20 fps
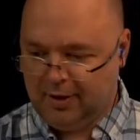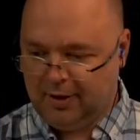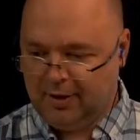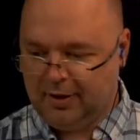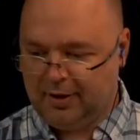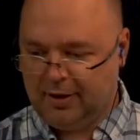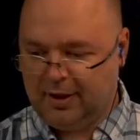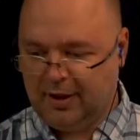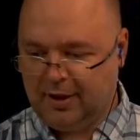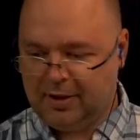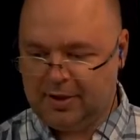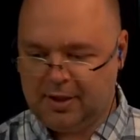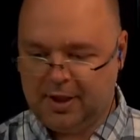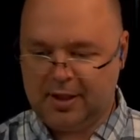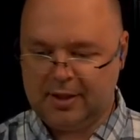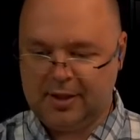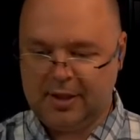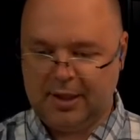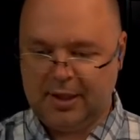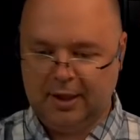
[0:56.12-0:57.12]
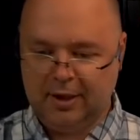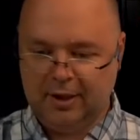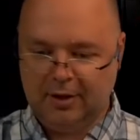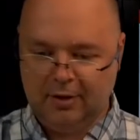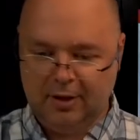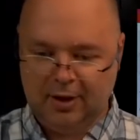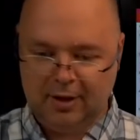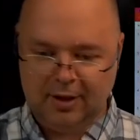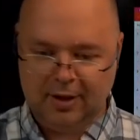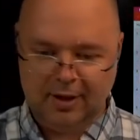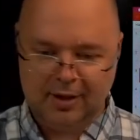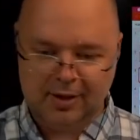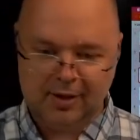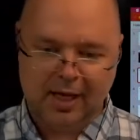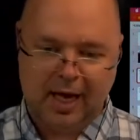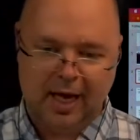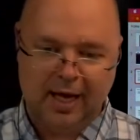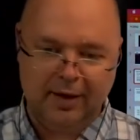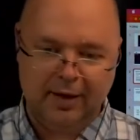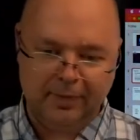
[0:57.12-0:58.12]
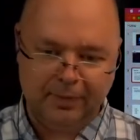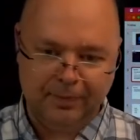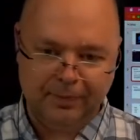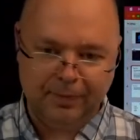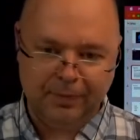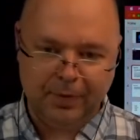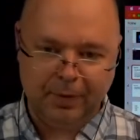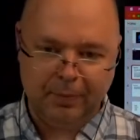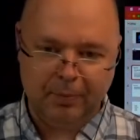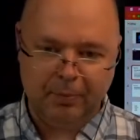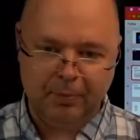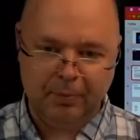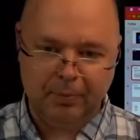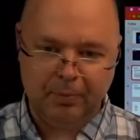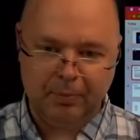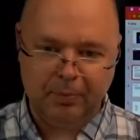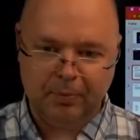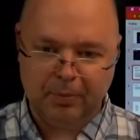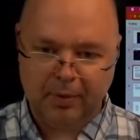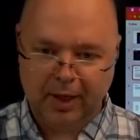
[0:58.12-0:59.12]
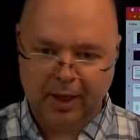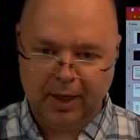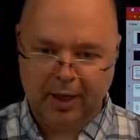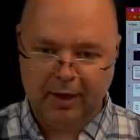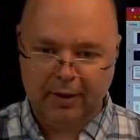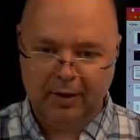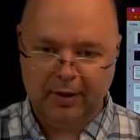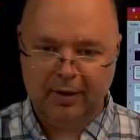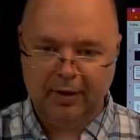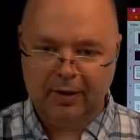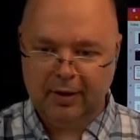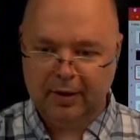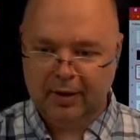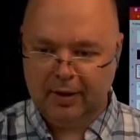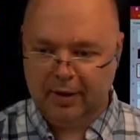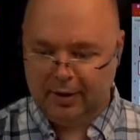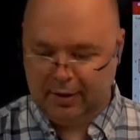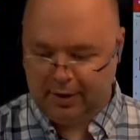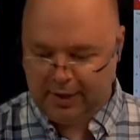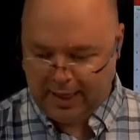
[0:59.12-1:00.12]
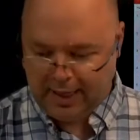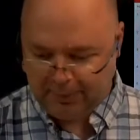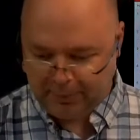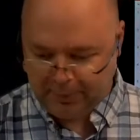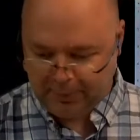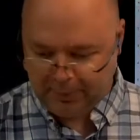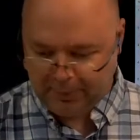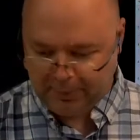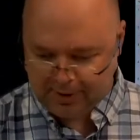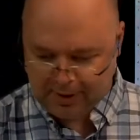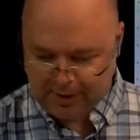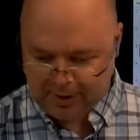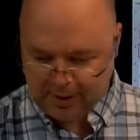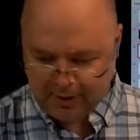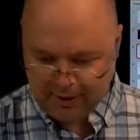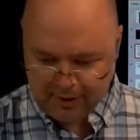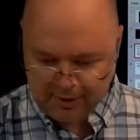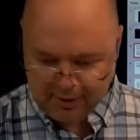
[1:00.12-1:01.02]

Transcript: tells us, and then you get to decide. Okay, that being said,